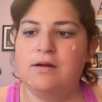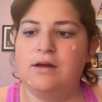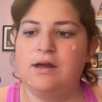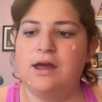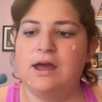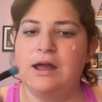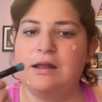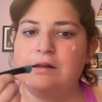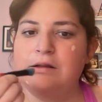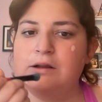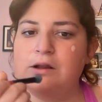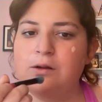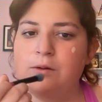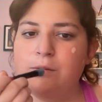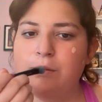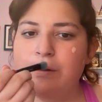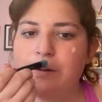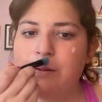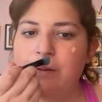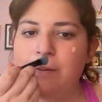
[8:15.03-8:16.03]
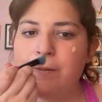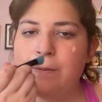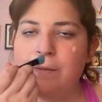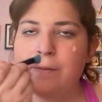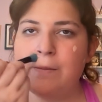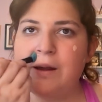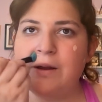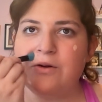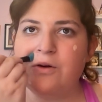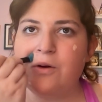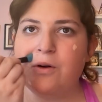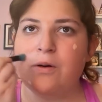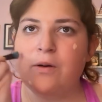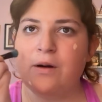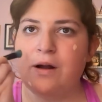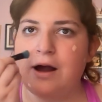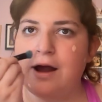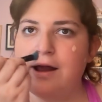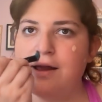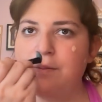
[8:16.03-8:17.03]
in a little bit better,
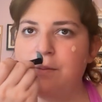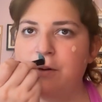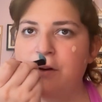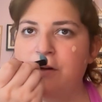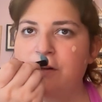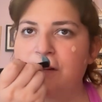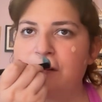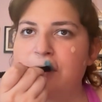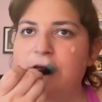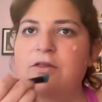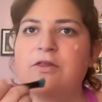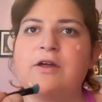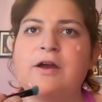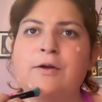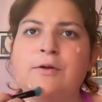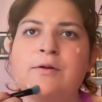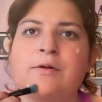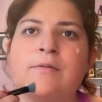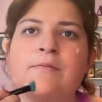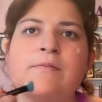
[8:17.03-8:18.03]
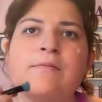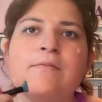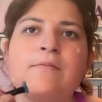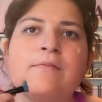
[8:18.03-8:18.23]
I personally think.